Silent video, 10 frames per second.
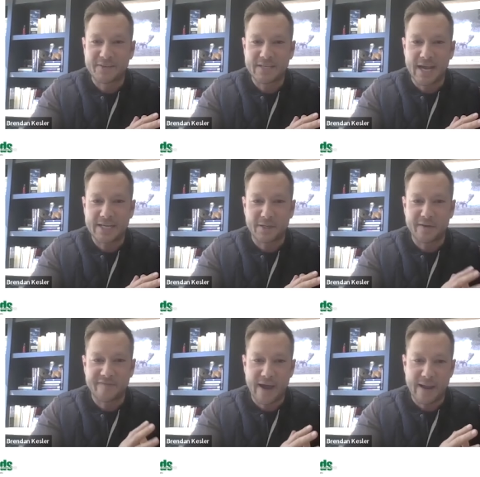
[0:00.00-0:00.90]
of
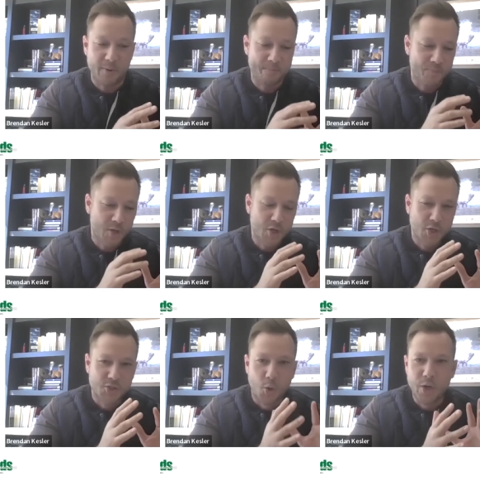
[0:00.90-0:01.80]
dietary fiber.
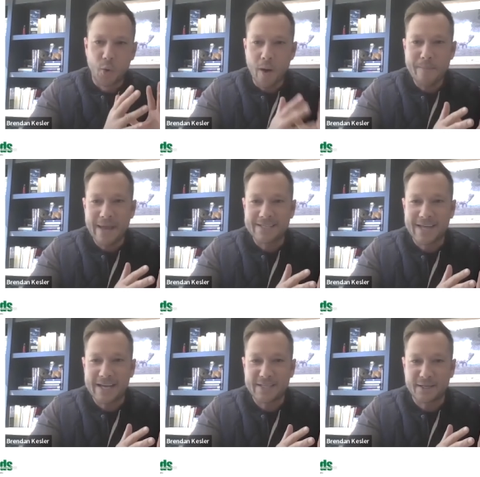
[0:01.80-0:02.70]
So, what makes
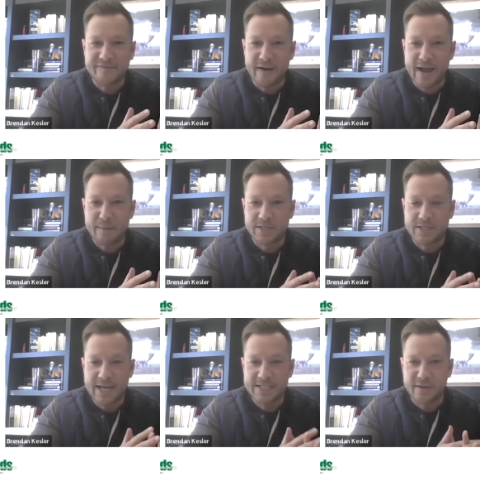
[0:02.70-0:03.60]
dietary fiber a
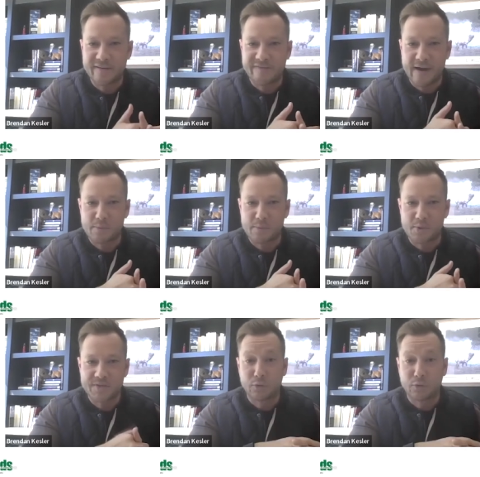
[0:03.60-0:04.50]
dietary fiber is
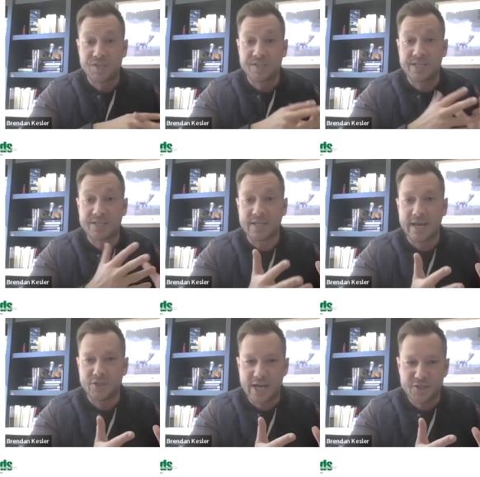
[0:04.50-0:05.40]
that it can resist
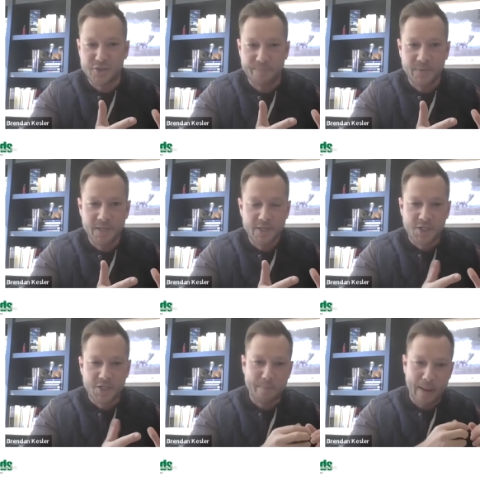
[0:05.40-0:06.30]
digestion.
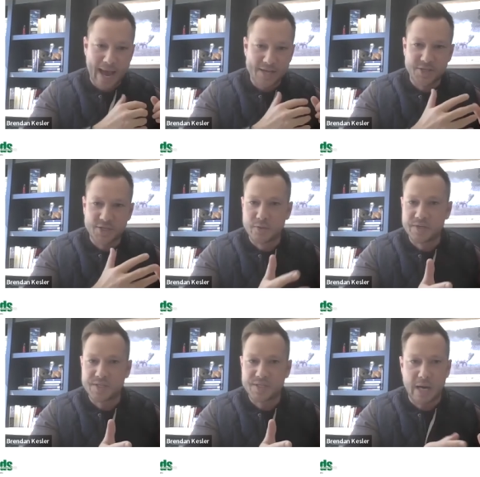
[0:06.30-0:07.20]
So it passes through
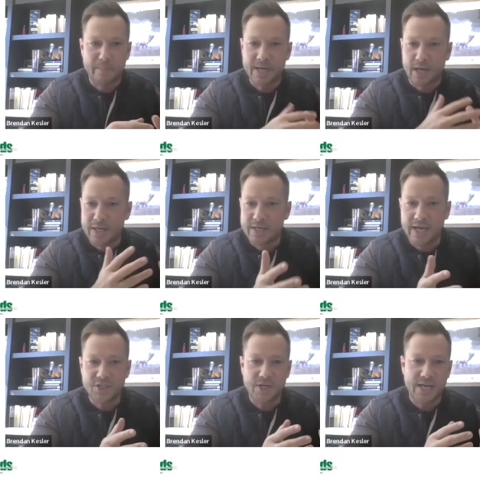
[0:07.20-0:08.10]
the stomach
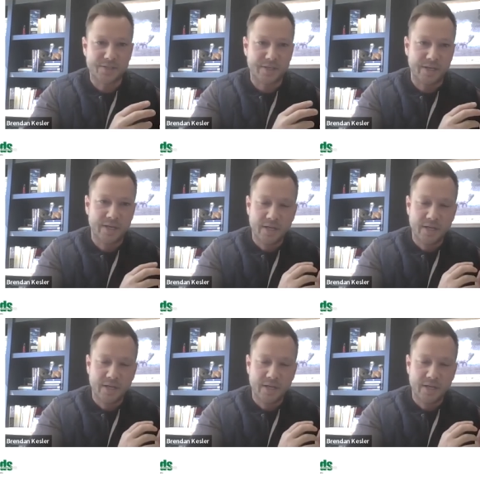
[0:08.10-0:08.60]
undigested,